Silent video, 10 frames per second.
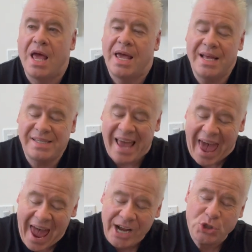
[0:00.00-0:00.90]
It's
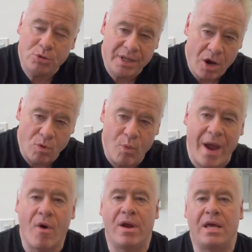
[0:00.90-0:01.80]
actually a
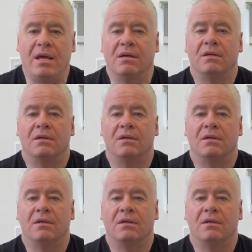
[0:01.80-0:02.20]
rarity